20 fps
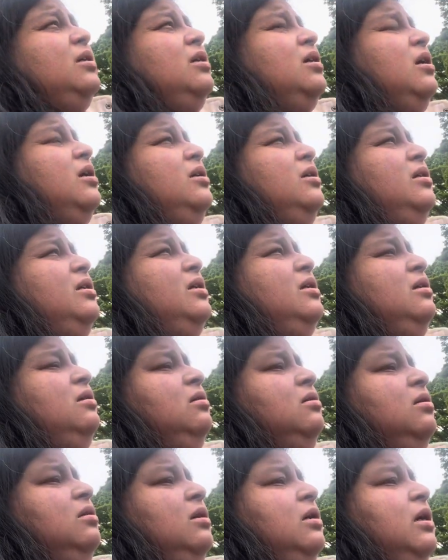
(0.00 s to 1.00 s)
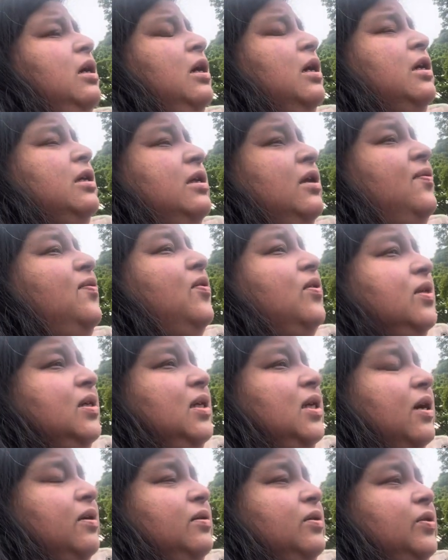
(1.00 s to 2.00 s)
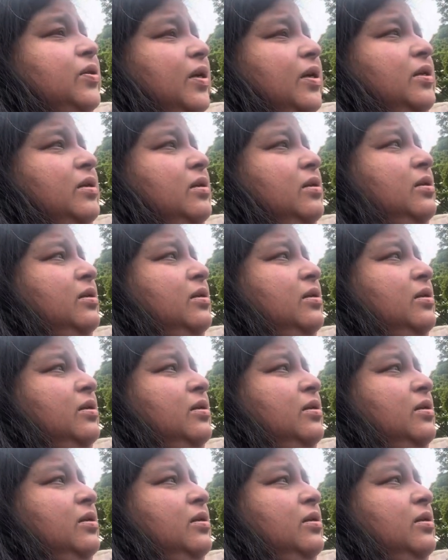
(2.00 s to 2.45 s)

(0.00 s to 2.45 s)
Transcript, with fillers: kind of thing. They're falling down as well.